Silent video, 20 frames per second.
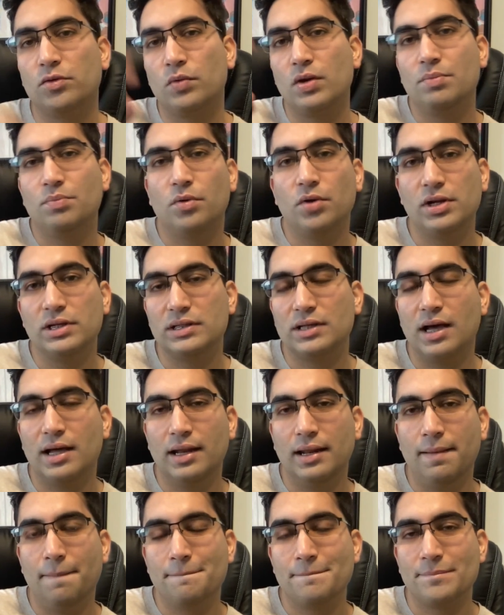3 points on
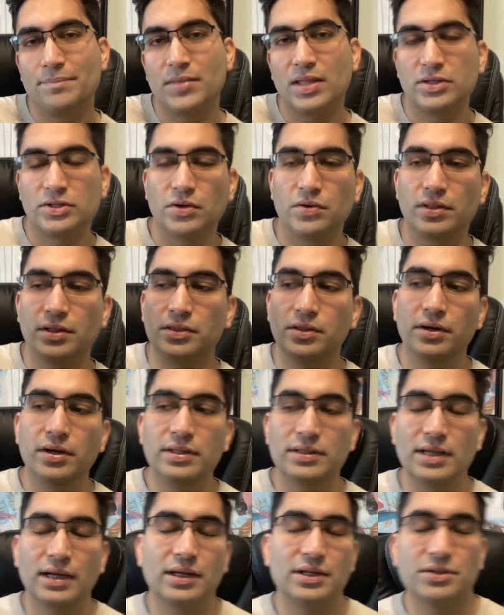it. So in the 30
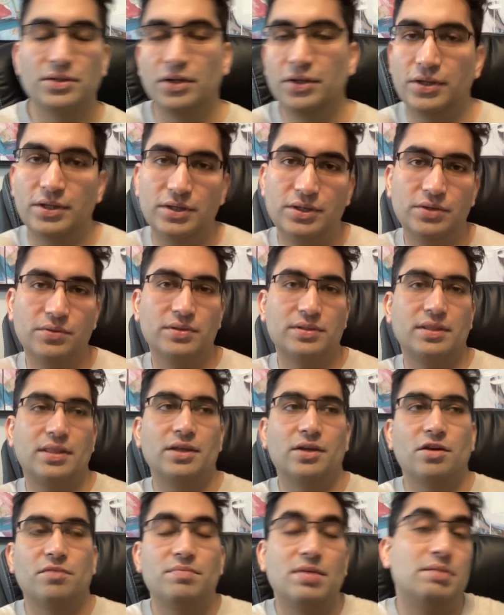seconds, all you can do is
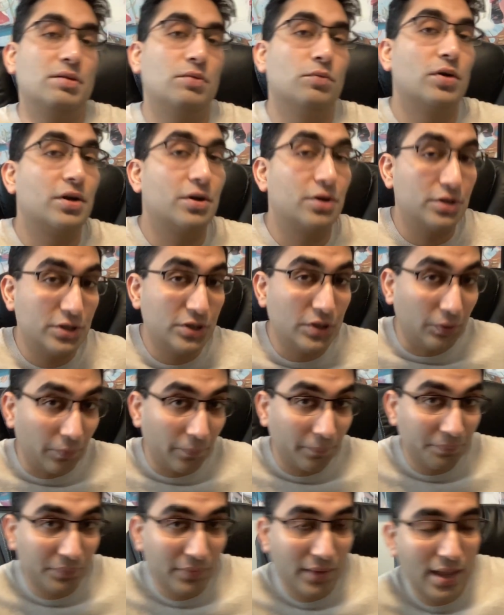think of maybe 1 or
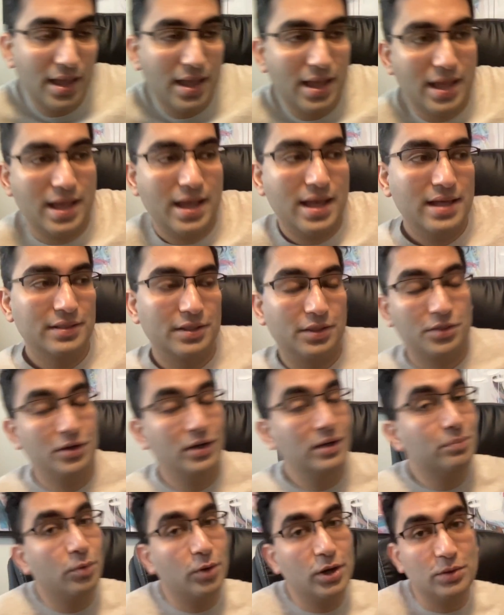2. The
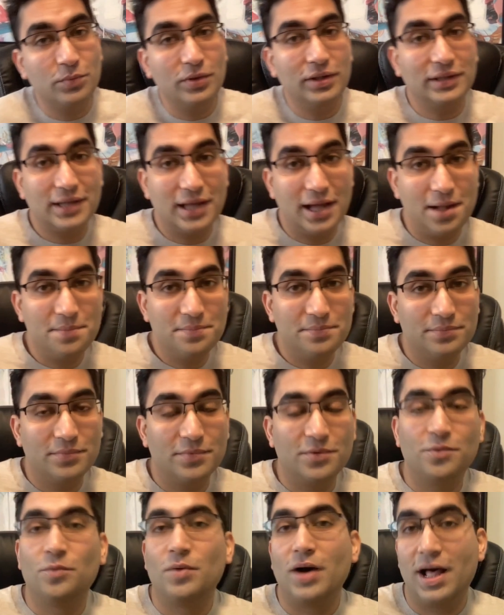third point will come
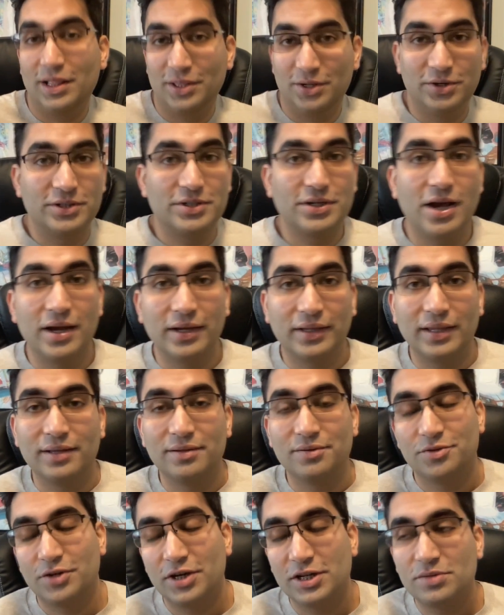while you're
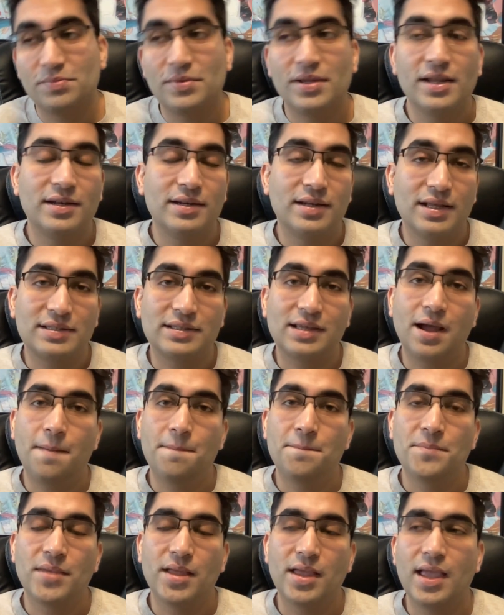talking. Trust me, it does
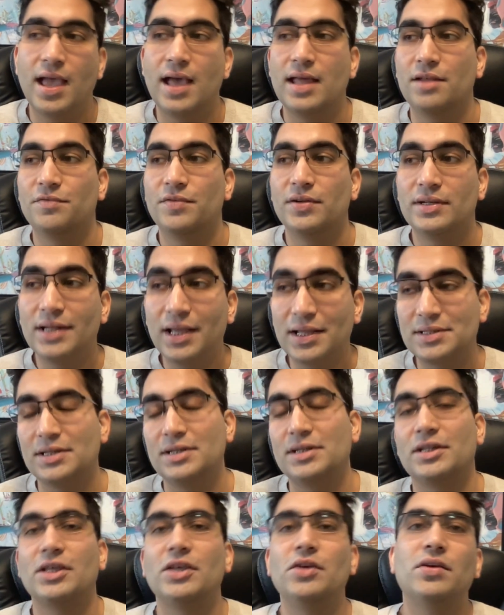come. And if it
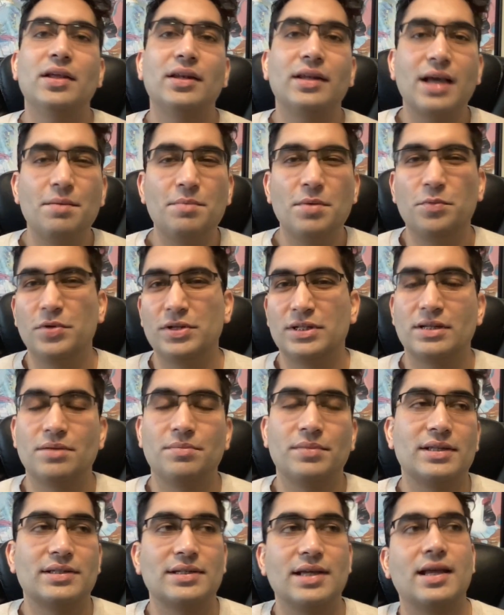doesn't, you can come up with some
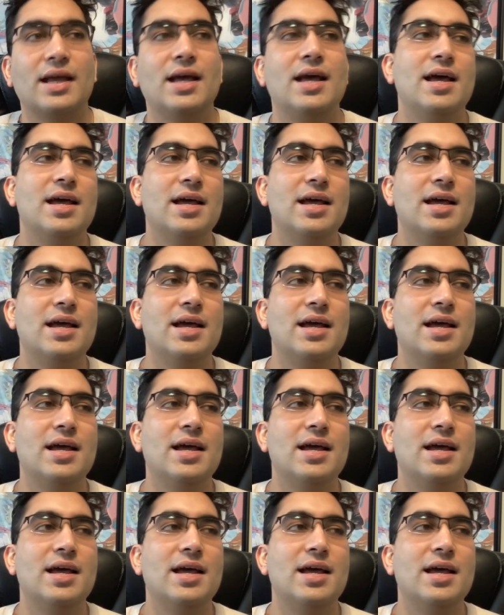things like,